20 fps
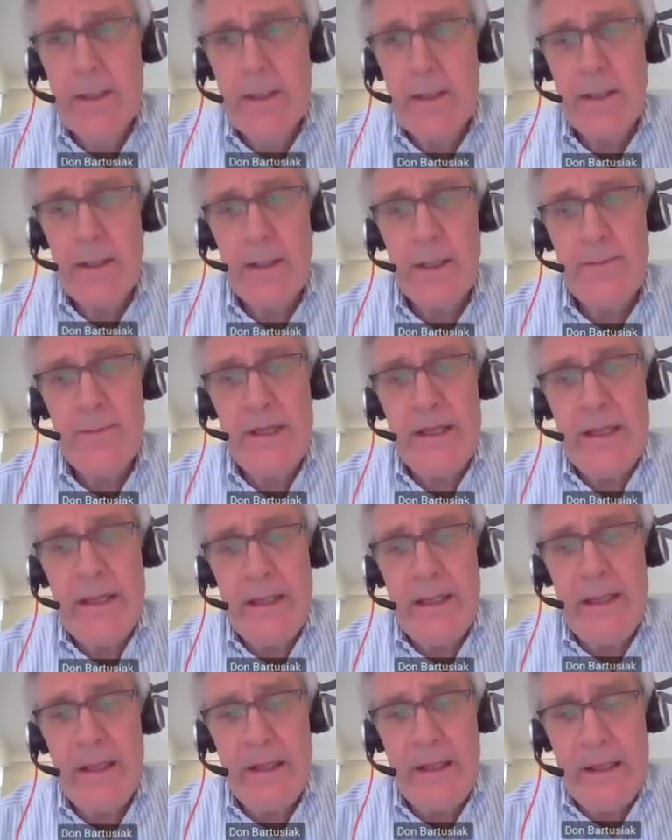Um,
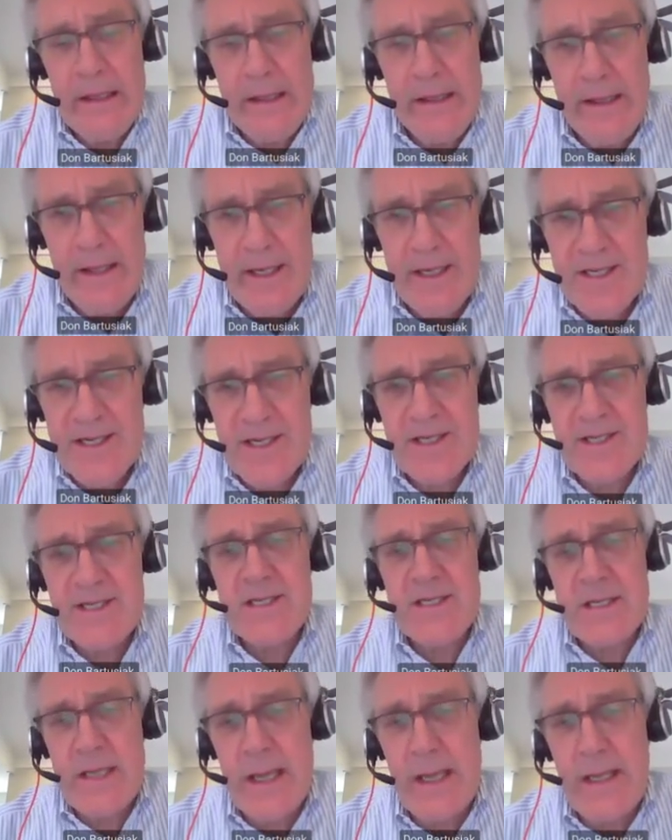in this
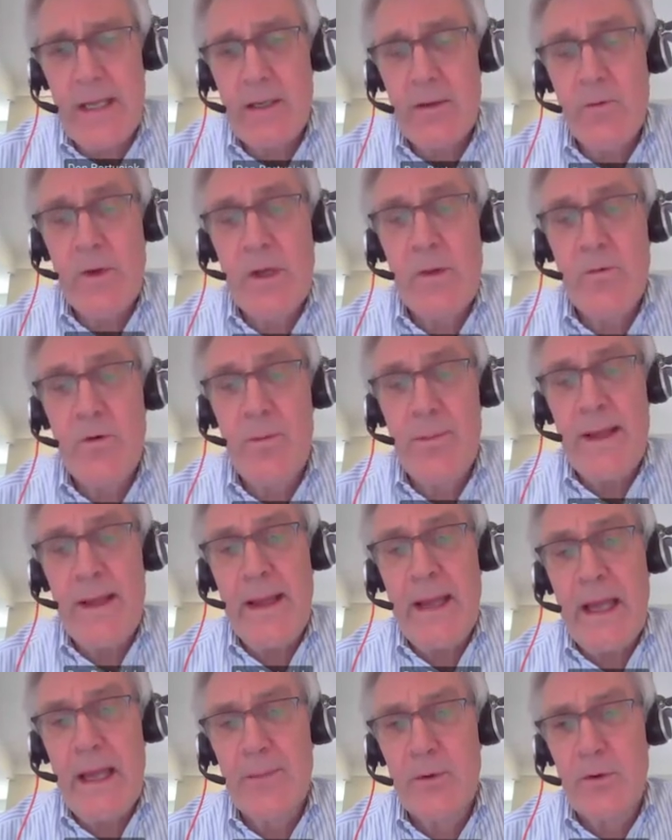state, we will
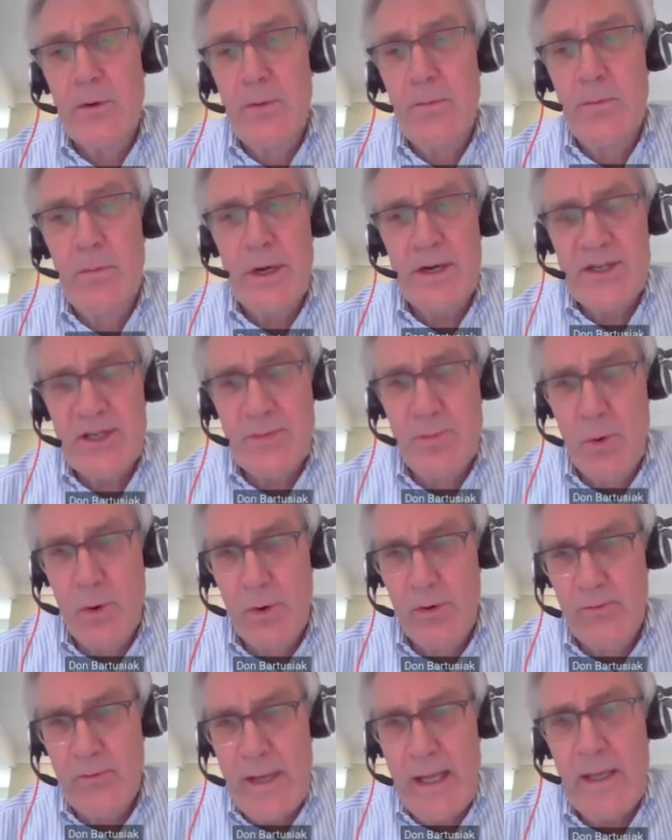be able much
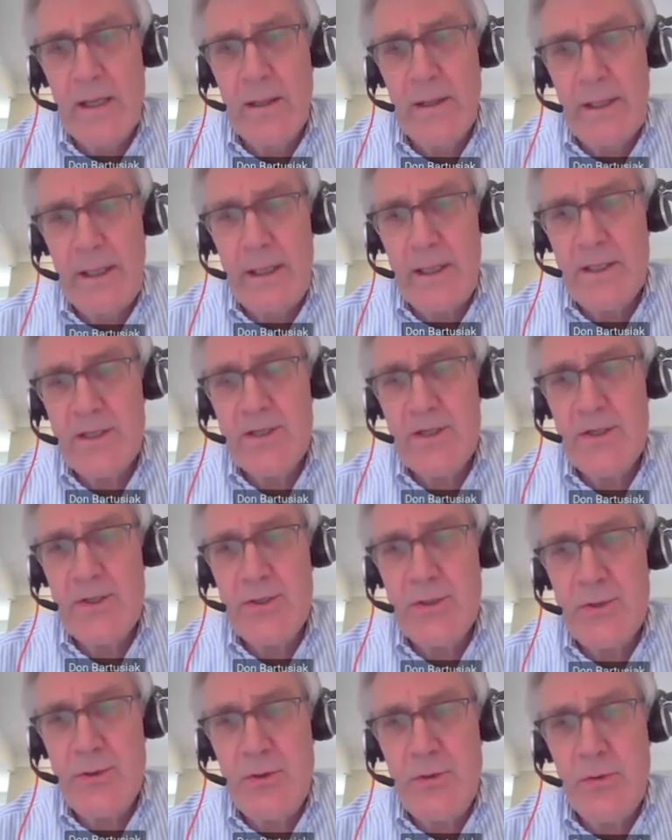more readily to
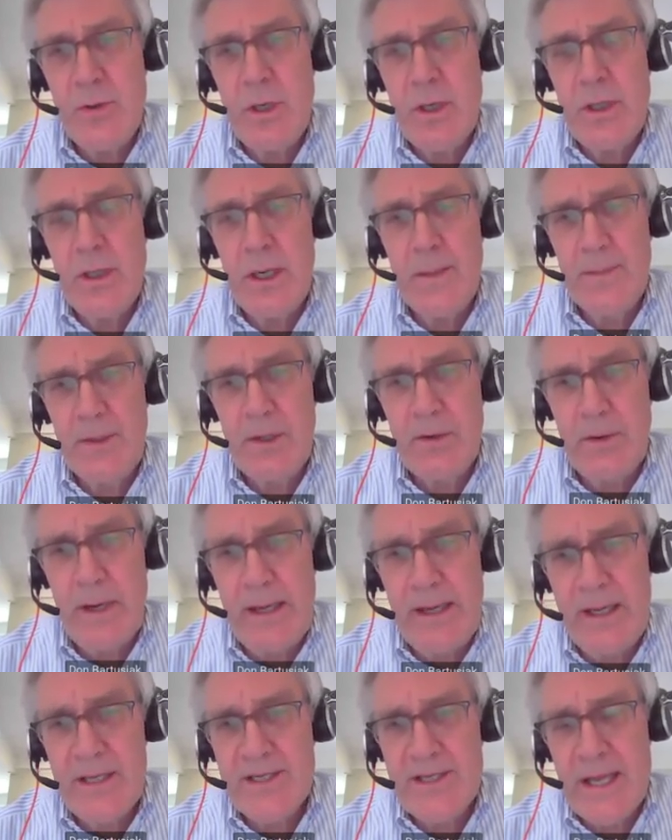do
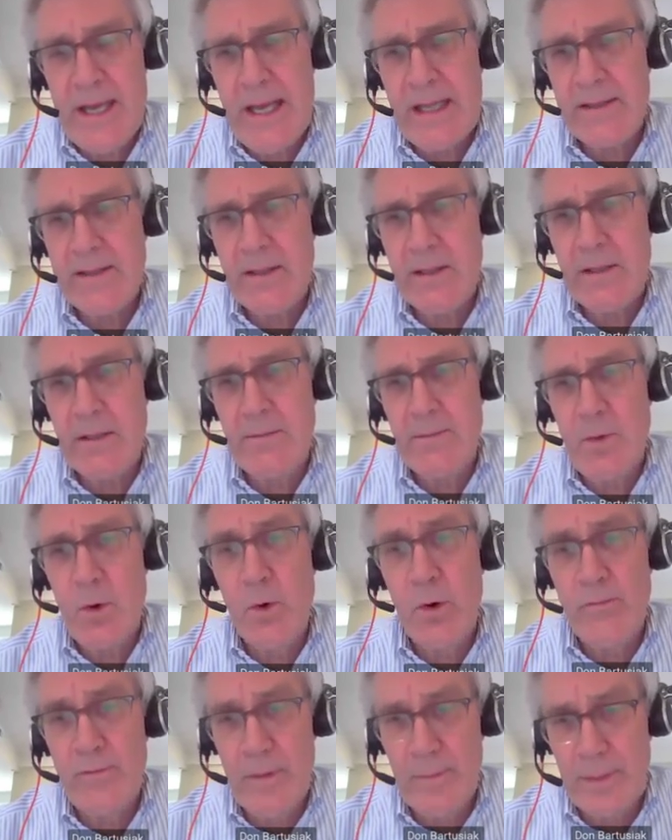upgrades at the
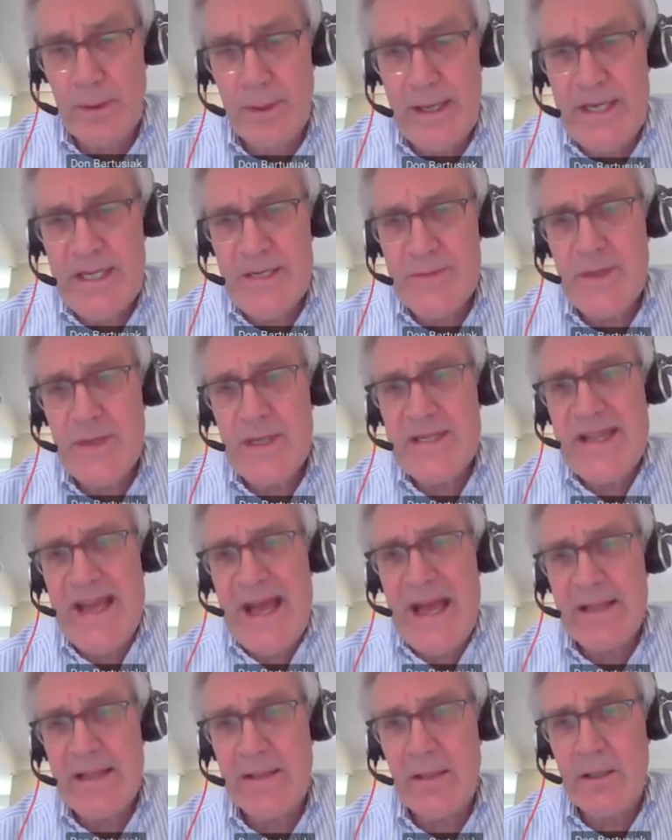or replacements
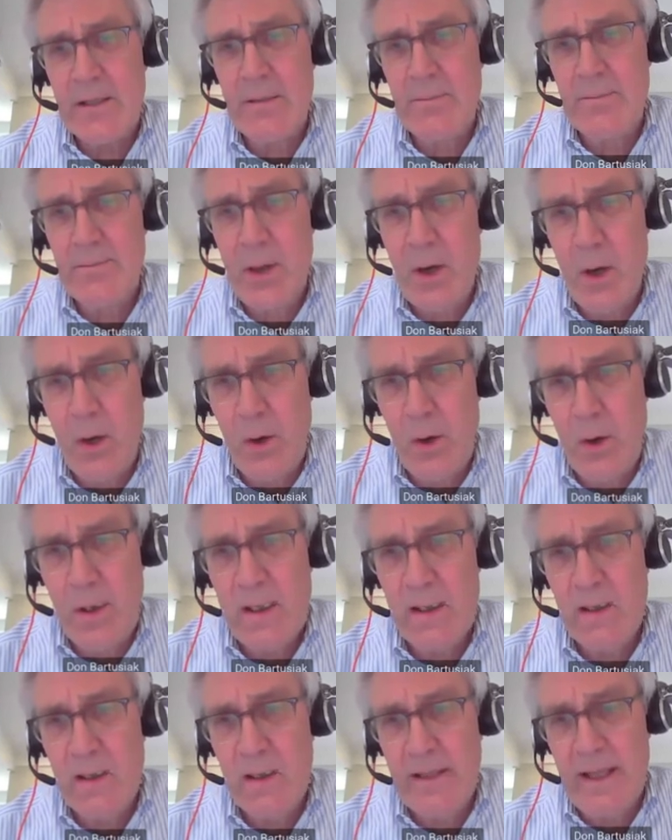at the
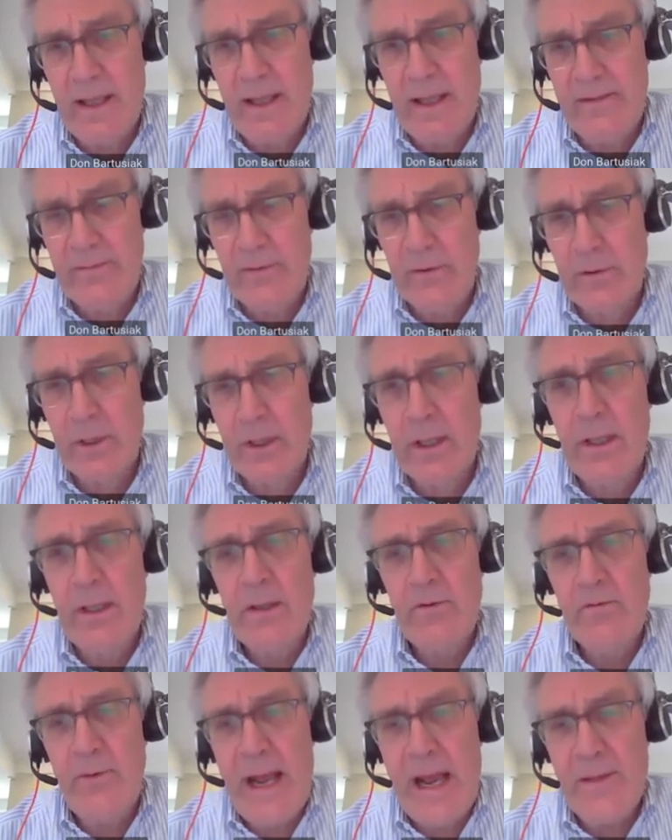component level
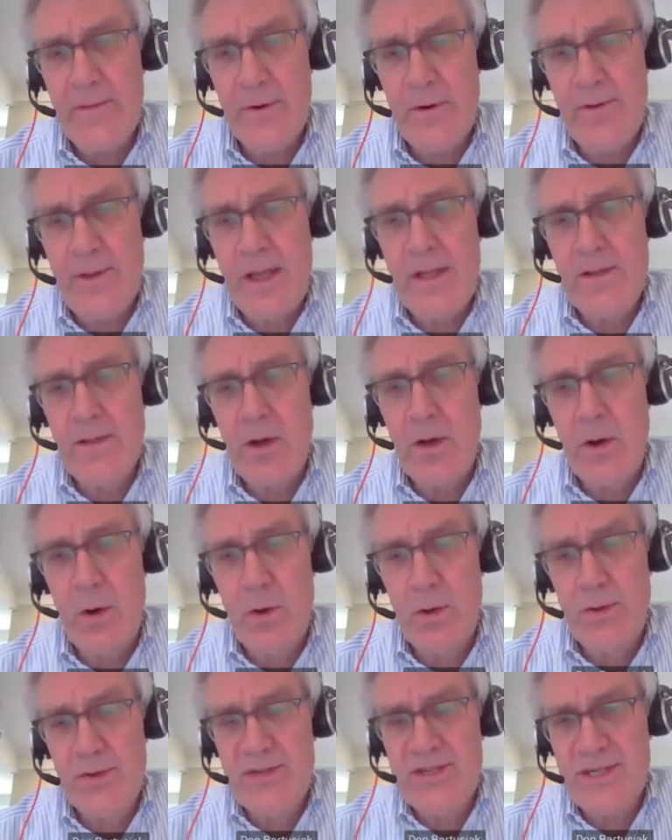rather than the
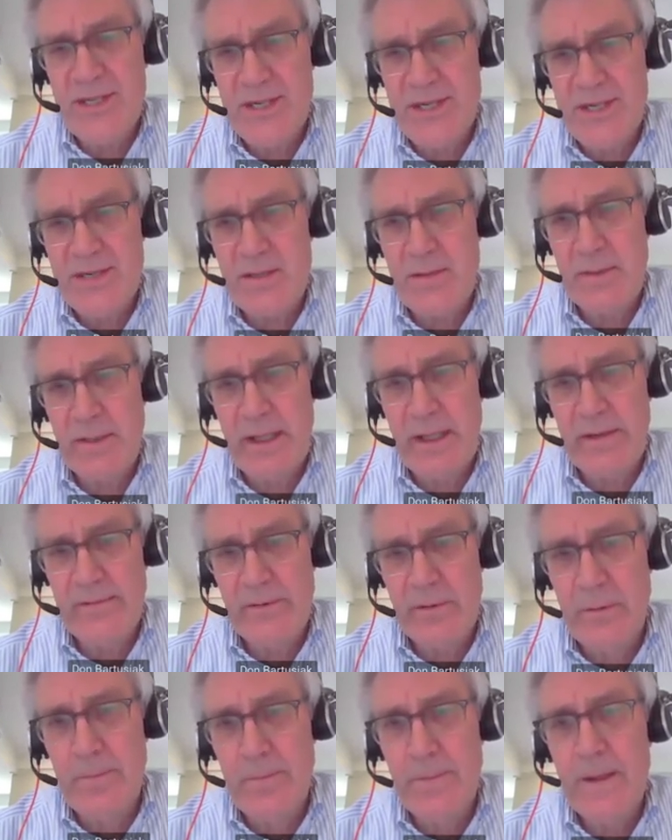whole system
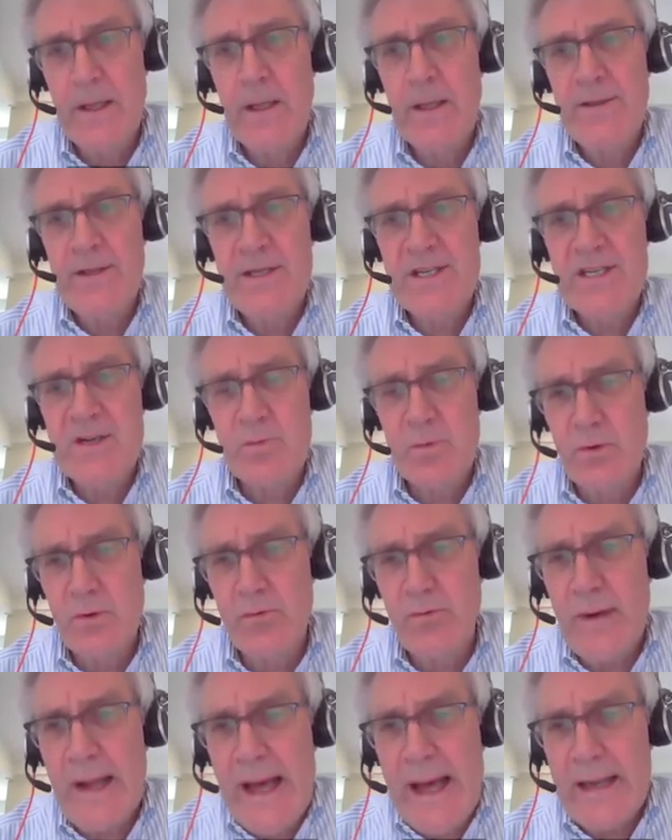level. This
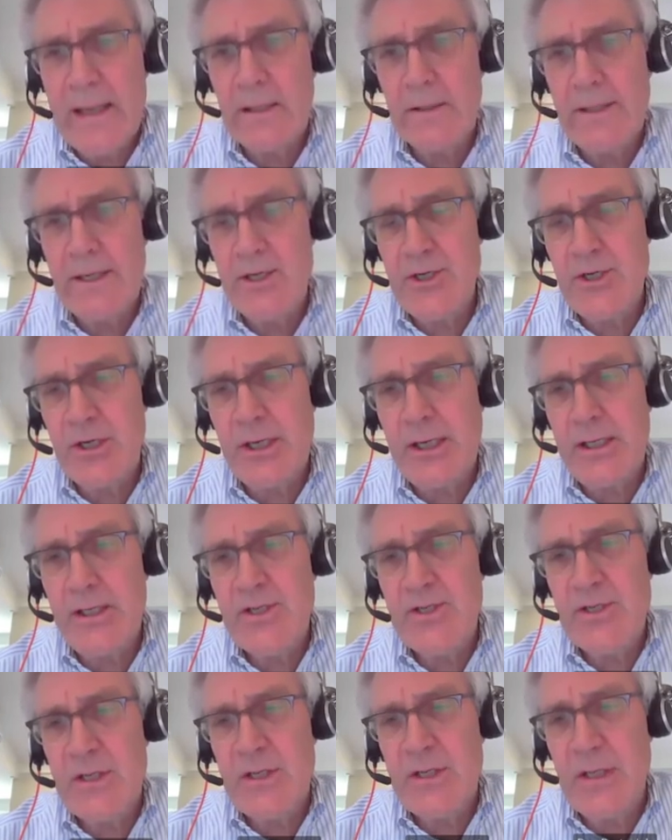will radically
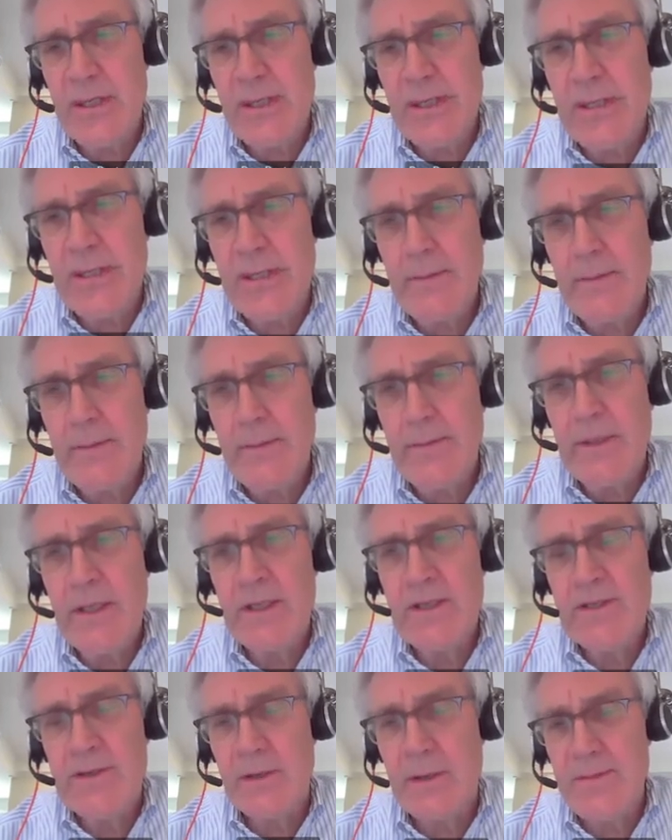change the game in
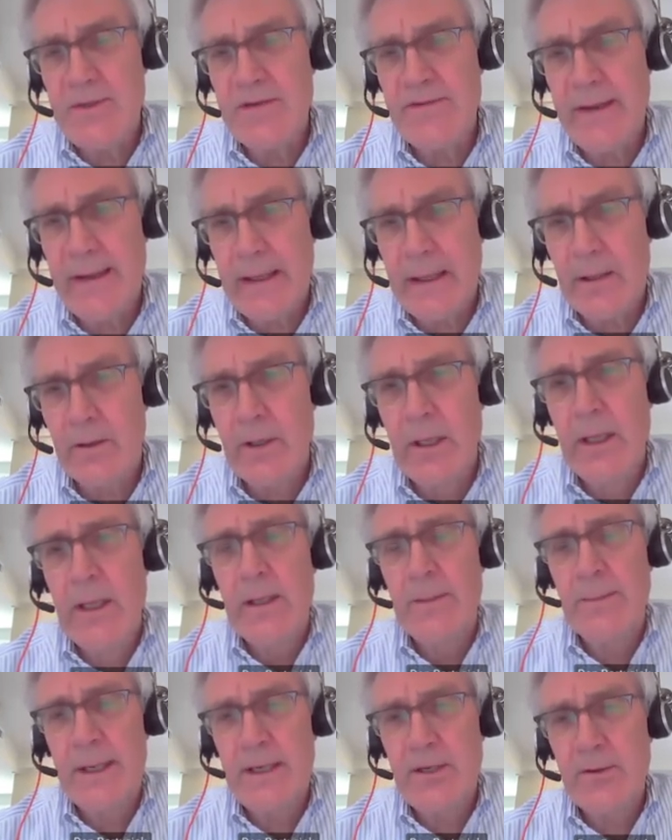terms of how
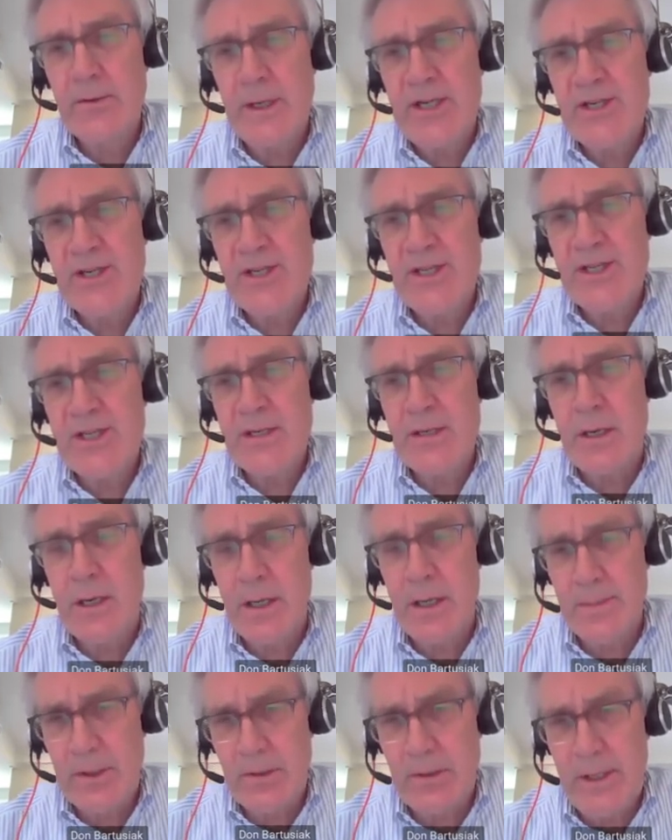migrations and
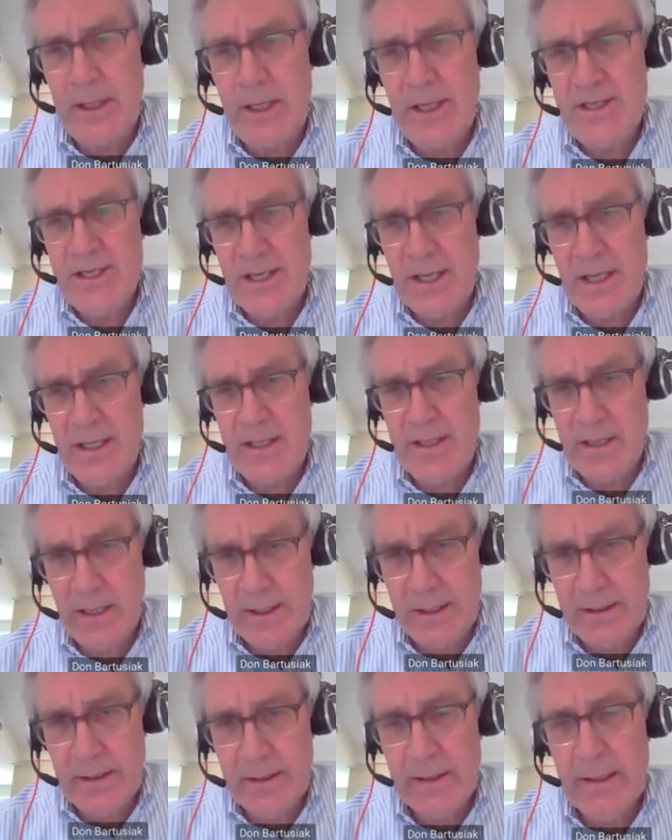upgrades get
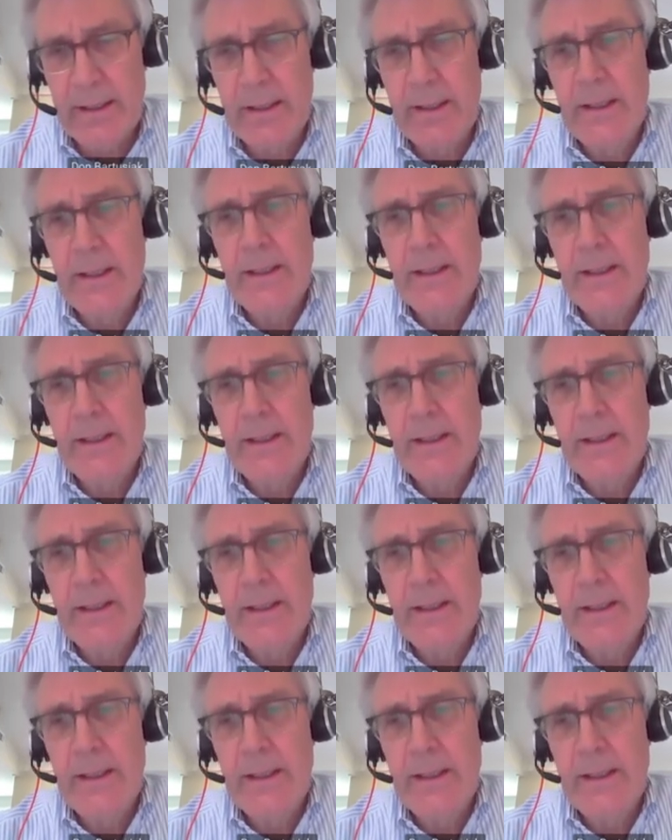done.